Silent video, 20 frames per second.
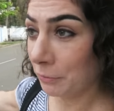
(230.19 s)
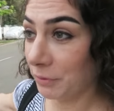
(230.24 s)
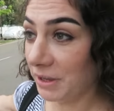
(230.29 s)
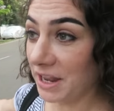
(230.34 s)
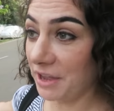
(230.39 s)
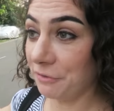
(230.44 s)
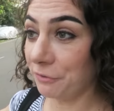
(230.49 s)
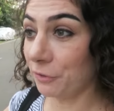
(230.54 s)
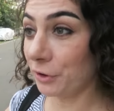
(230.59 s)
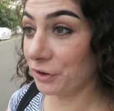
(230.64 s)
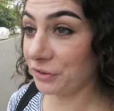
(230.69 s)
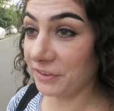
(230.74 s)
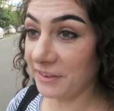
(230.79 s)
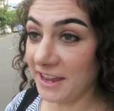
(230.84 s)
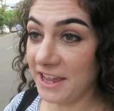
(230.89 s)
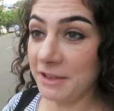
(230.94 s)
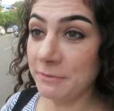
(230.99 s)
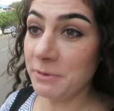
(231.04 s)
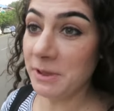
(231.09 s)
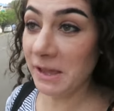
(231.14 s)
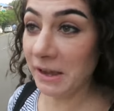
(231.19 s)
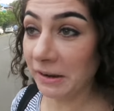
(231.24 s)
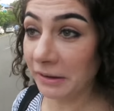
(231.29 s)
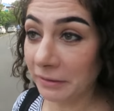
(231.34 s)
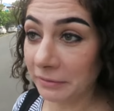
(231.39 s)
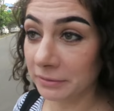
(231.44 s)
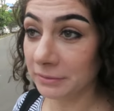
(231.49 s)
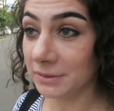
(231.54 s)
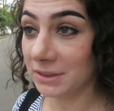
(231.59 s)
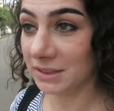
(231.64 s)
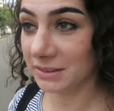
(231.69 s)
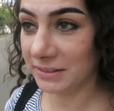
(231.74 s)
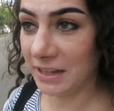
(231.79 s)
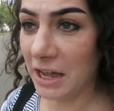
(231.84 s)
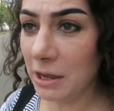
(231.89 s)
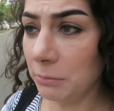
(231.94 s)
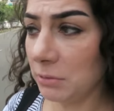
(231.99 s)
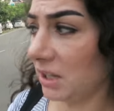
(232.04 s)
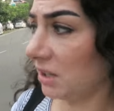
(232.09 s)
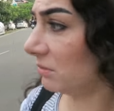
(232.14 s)
when I first came here.
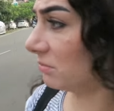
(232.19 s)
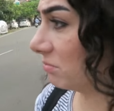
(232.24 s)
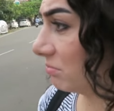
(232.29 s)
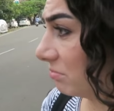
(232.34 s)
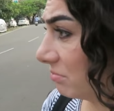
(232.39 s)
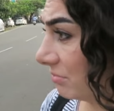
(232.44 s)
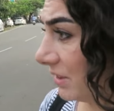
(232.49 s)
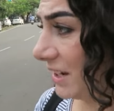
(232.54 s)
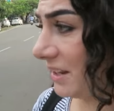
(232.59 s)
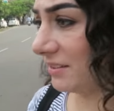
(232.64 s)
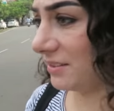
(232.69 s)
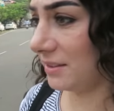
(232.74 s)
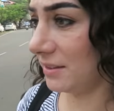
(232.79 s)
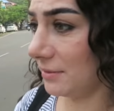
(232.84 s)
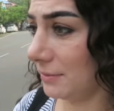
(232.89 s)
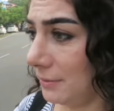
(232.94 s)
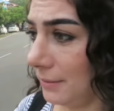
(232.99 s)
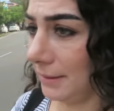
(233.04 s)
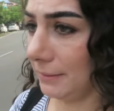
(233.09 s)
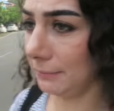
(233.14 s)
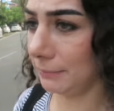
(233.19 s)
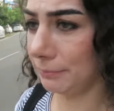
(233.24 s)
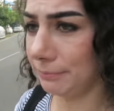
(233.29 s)
Now I'm like, what is this? Like,